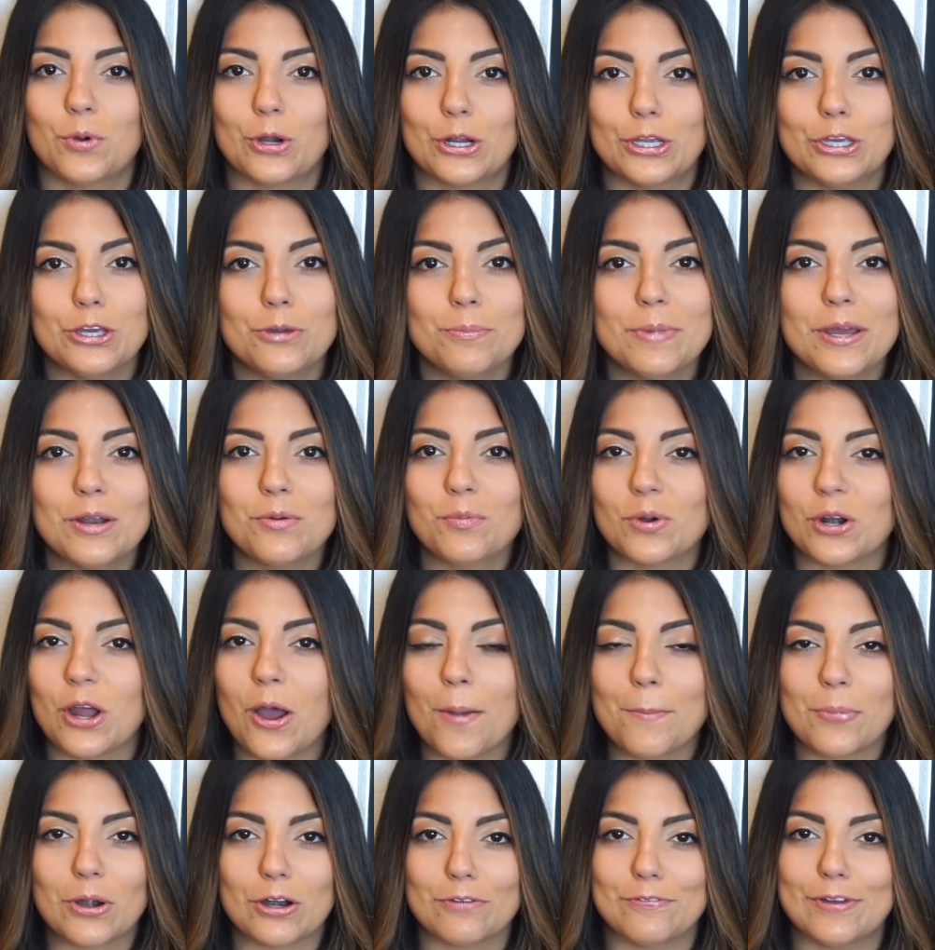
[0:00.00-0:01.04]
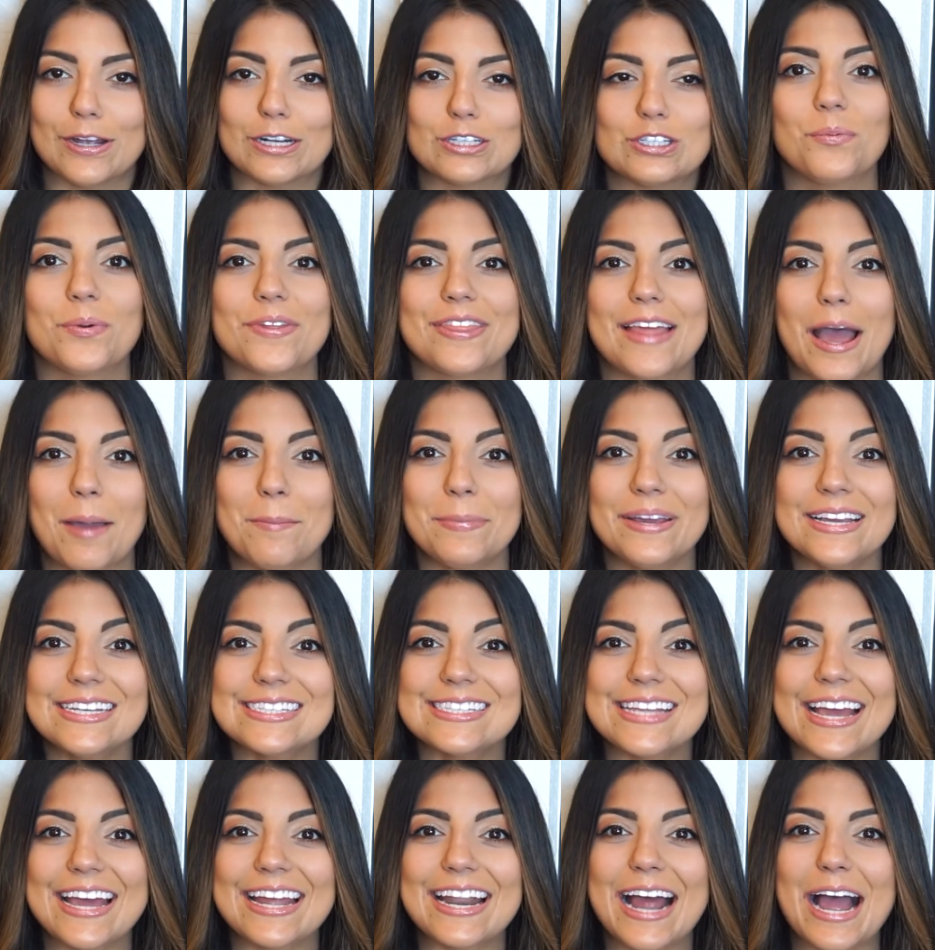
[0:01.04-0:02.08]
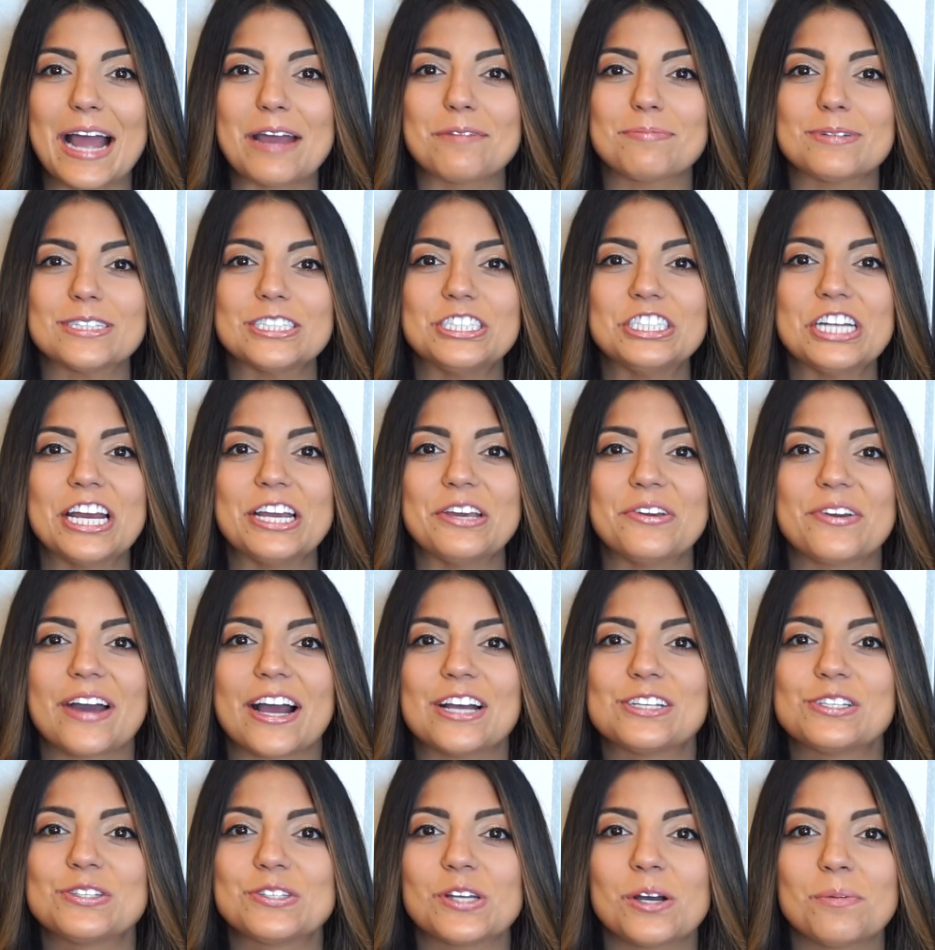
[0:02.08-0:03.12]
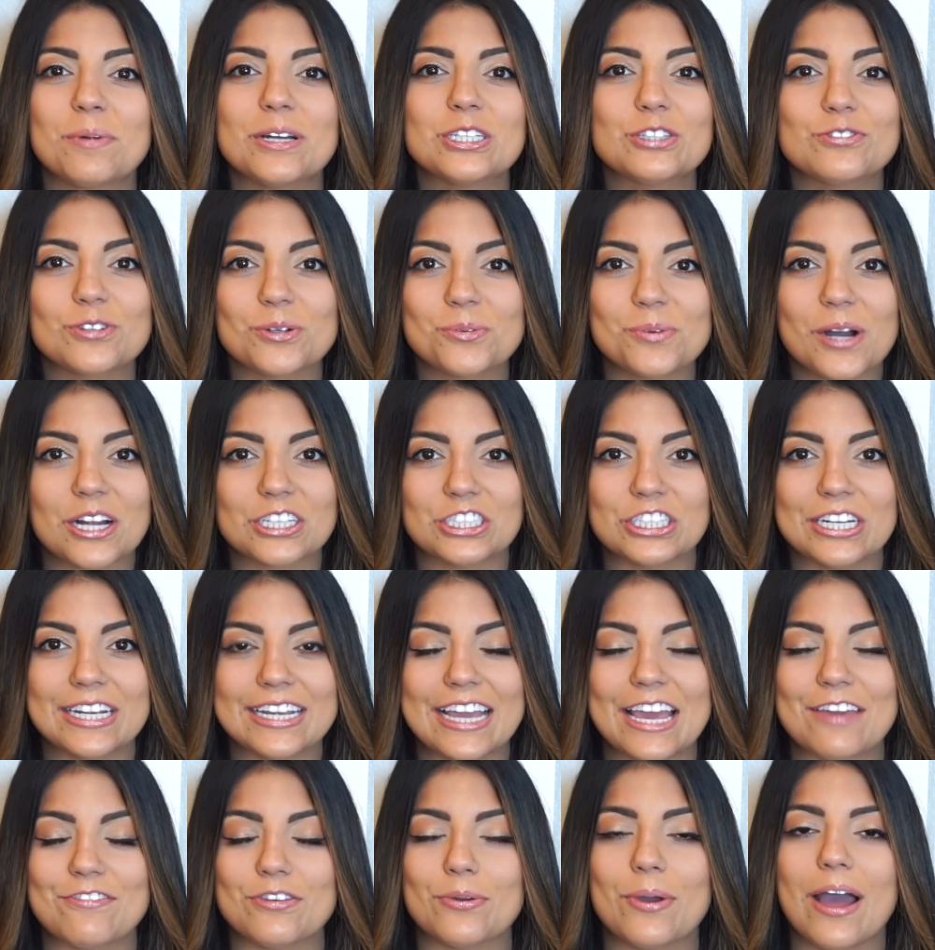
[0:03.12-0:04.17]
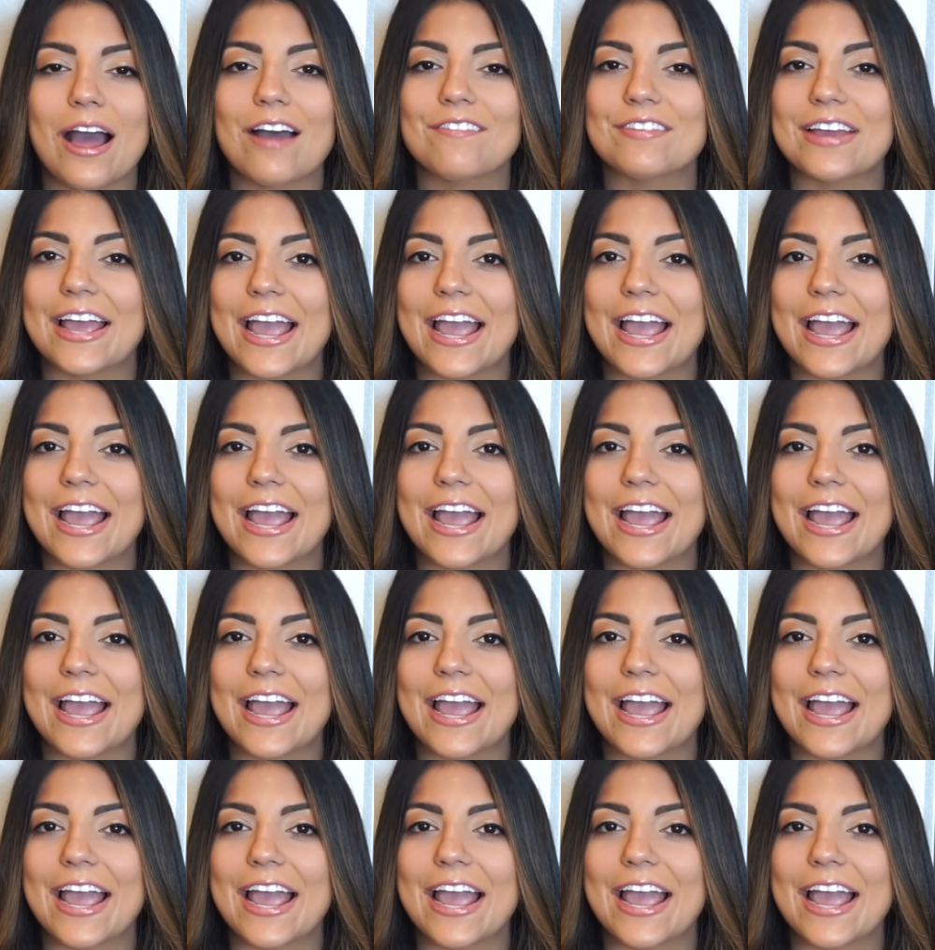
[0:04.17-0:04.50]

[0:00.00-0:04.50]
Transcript: We're human, we're not perfect. With that being said, I appreciate you guys so much for watching. If you have